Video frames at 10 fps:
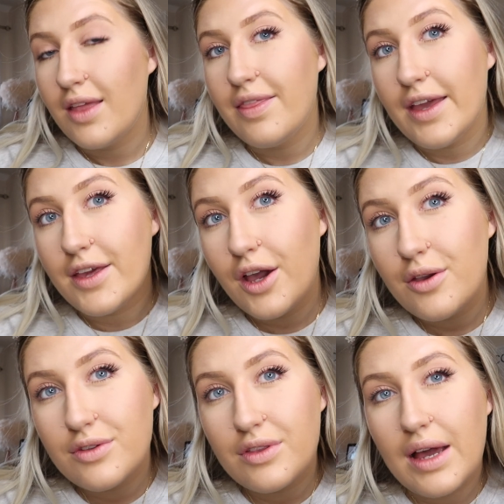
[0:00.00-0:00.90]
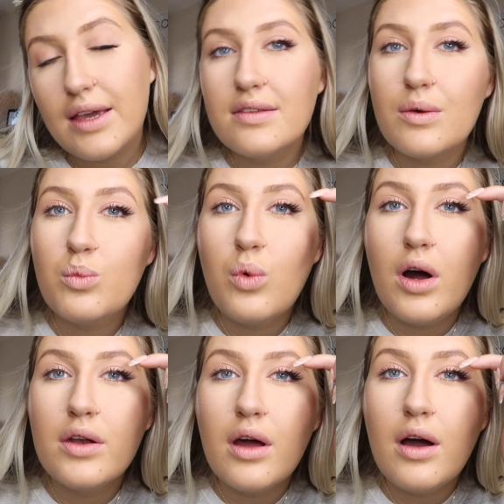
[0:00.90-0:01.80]
There you go. So that is
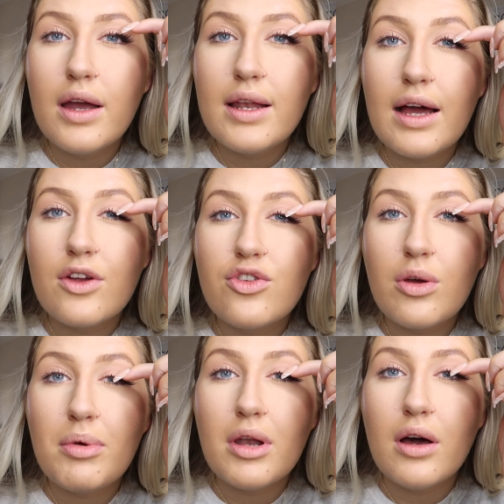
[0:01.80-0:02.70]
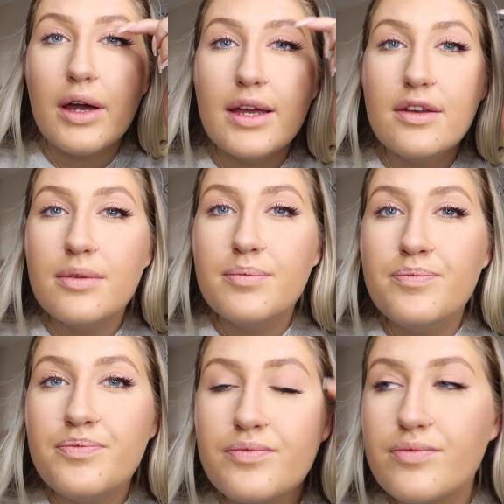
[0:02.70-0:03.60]
one eyelash applied.
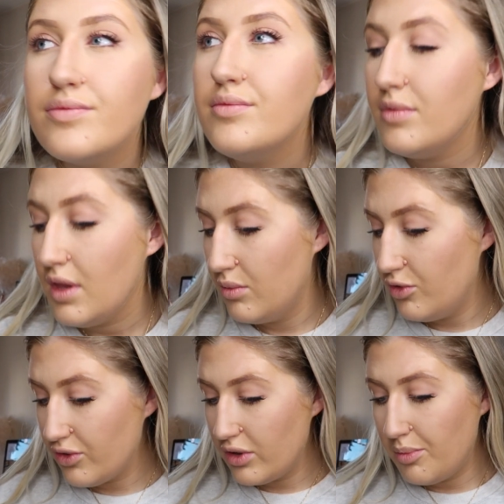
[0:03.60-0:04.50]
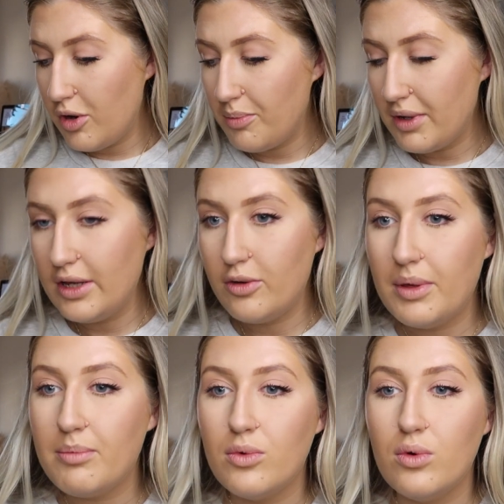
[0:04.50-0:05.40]
I'm just going to pop a little
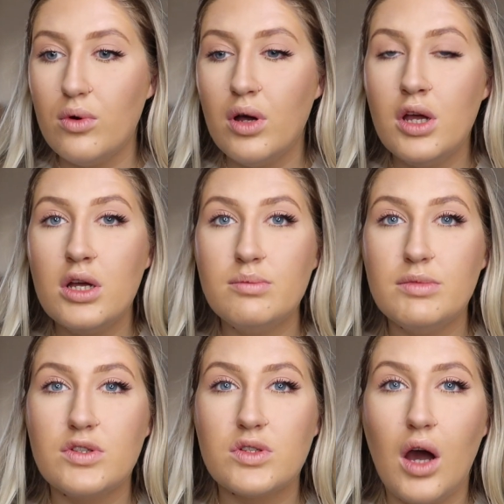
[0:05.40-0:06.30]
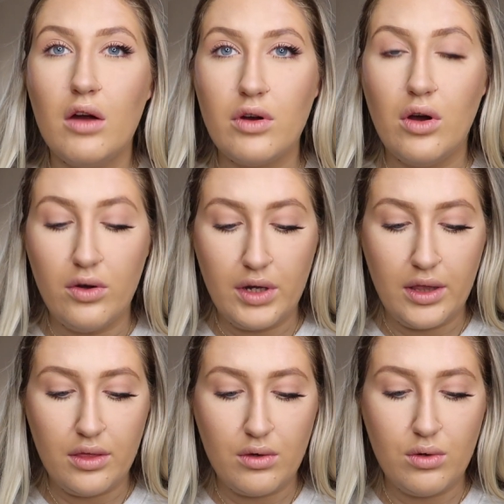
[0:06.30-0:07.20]
bit more mascara on
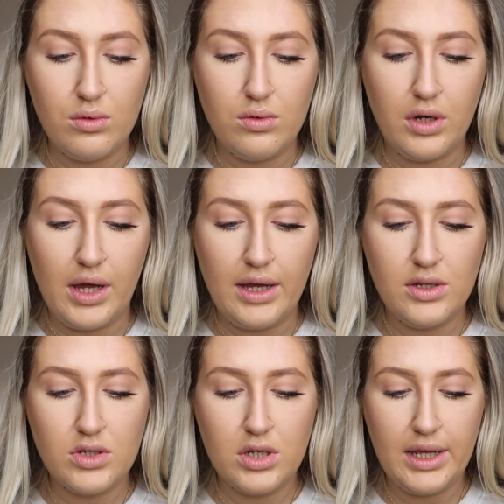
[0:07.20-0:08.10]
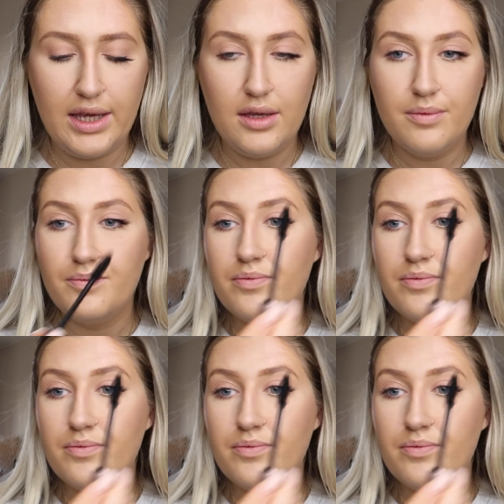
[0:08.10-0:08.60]
in the corner, actually.